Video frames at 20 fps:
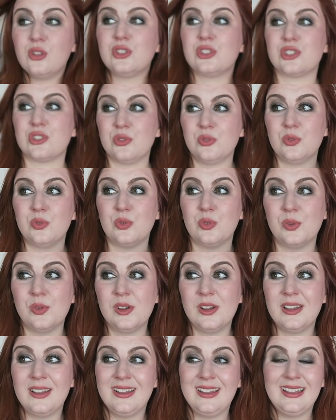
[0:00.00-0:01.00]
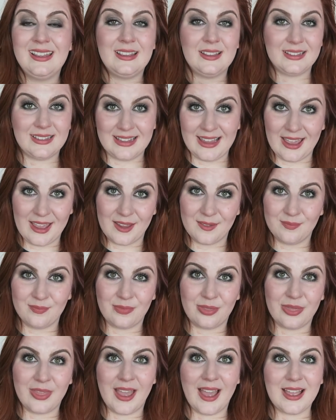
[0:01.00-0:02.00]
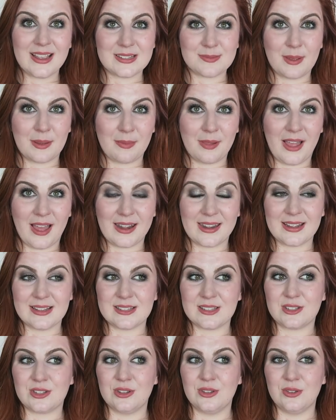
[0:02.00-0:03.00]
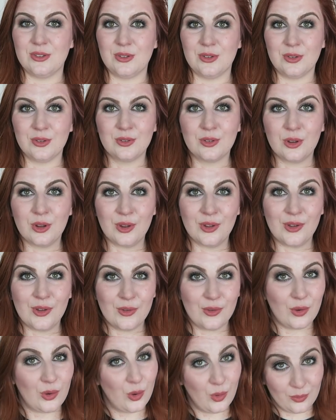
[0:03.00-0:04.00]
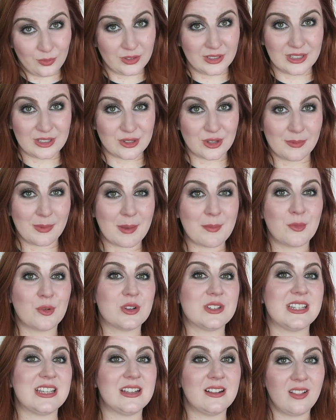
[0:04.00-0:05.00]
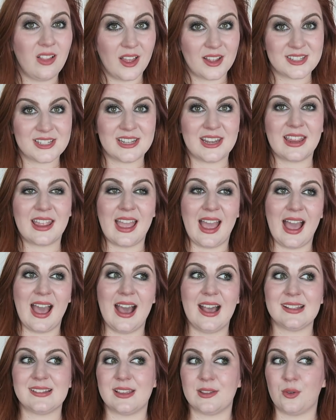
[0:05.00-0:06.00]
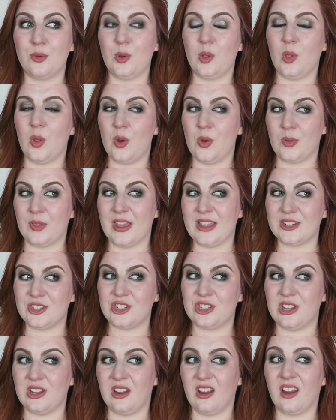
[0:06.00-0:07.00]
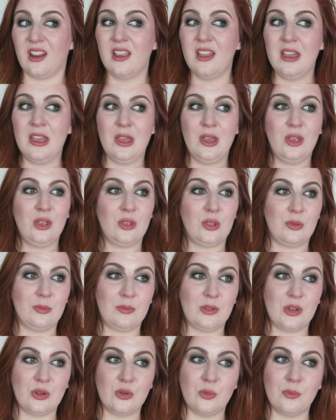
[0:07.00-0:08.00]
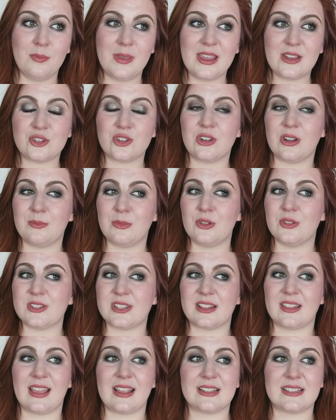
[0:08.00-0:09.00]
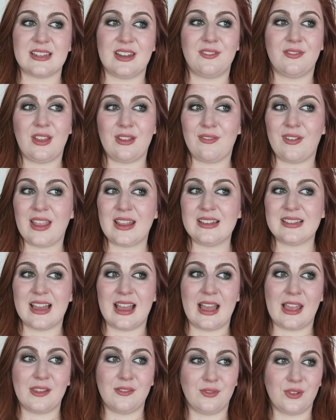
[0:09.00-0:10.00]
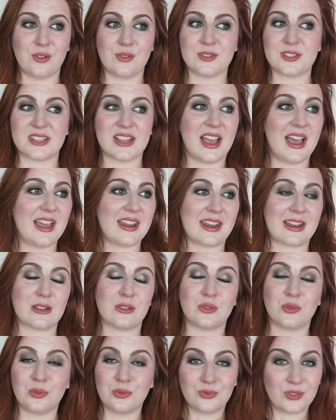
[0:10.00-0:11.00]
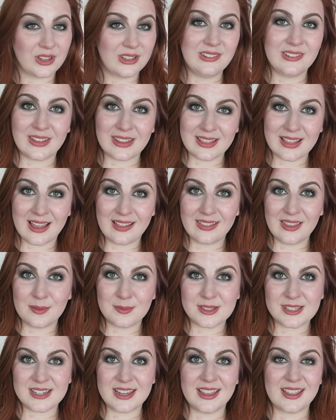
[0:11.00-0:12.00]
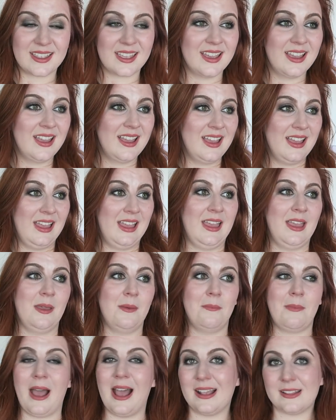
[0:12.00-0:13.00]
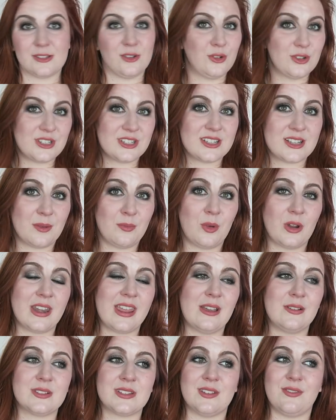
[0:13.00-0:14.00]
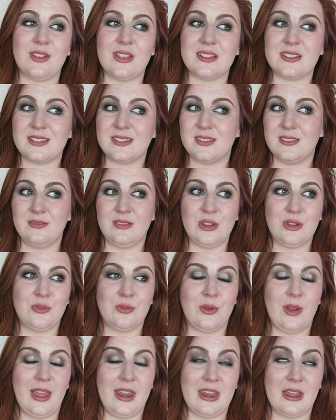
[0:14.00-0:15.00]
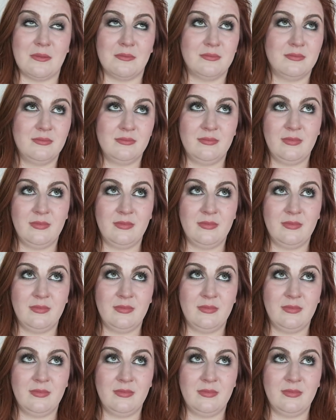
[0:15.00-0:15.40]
so yeah that is my plan is to hopefully do a bit more decluttering as I go along this year you know, make sure I'm using things. And if I find I've used that and I don't really like that lipstick, pass it on to someone else if it's, you know, in a,